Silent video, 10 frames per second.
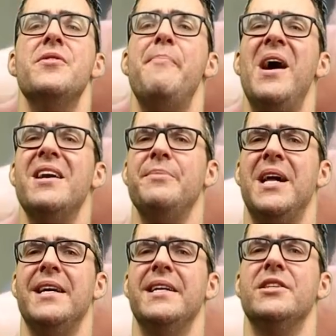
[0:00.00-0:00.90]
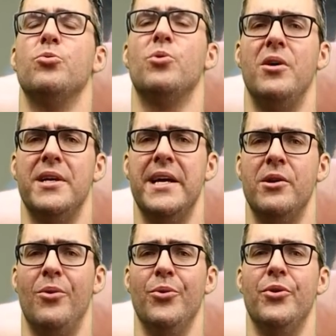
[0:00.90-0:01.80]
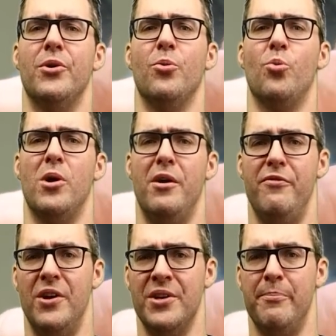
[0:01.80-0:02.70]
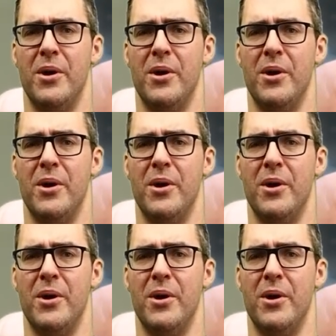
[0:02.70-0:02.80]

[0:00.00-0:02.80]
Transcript: the bottom line is we're all getting older, we're all falling